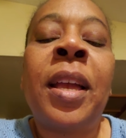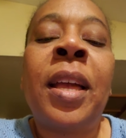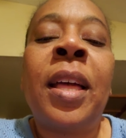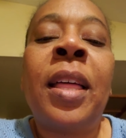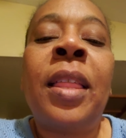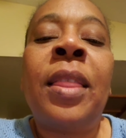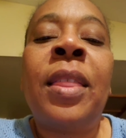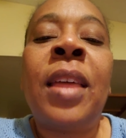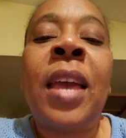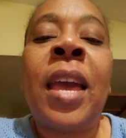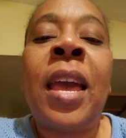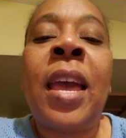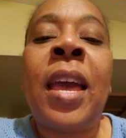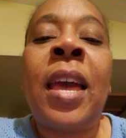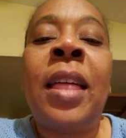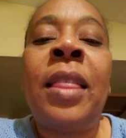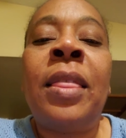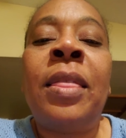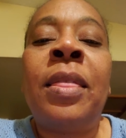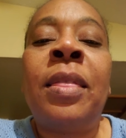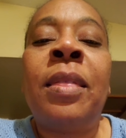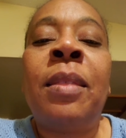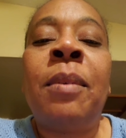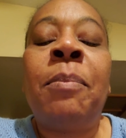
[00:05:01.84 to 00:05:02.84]

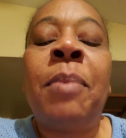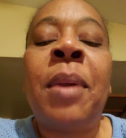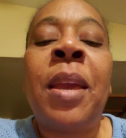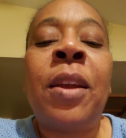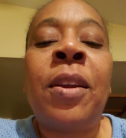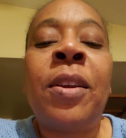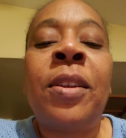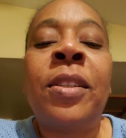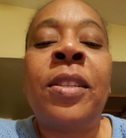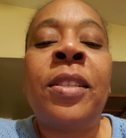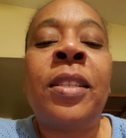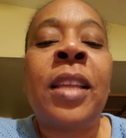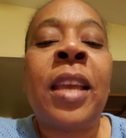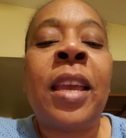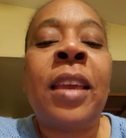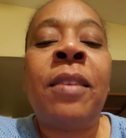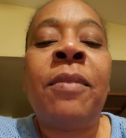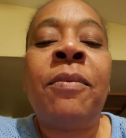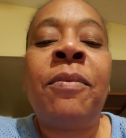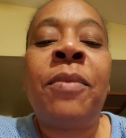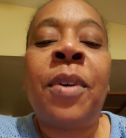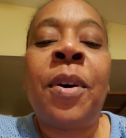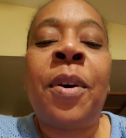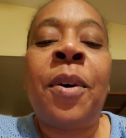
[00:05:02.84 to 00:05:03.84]
that the parents stay
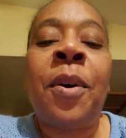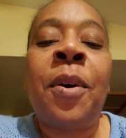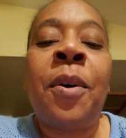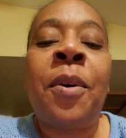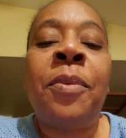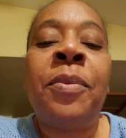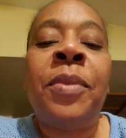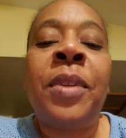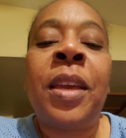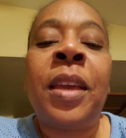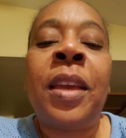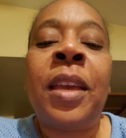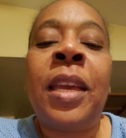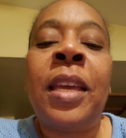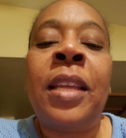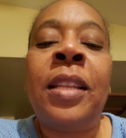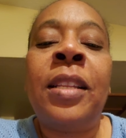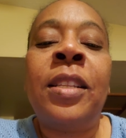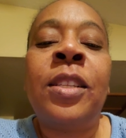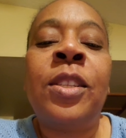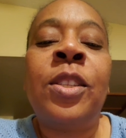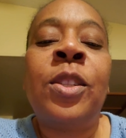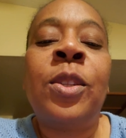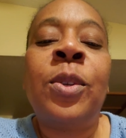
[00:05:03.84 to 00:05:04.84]
involved
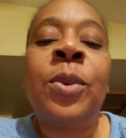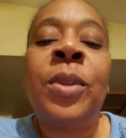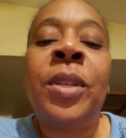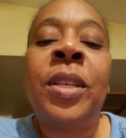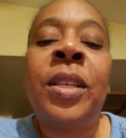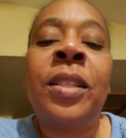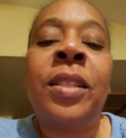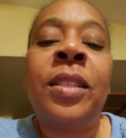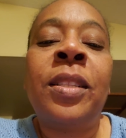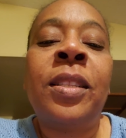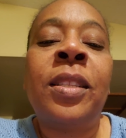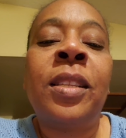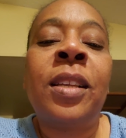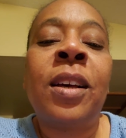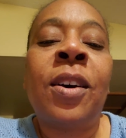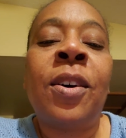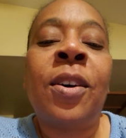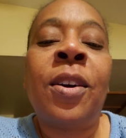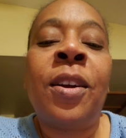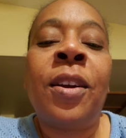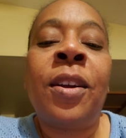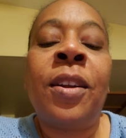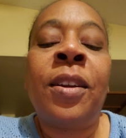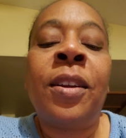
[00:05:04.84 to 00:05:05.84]
and the students
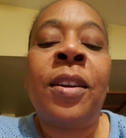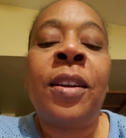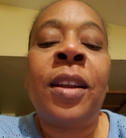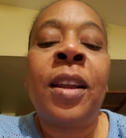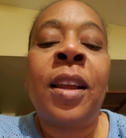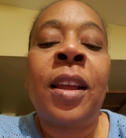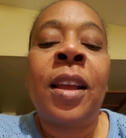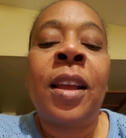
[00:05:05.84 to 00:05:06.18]
are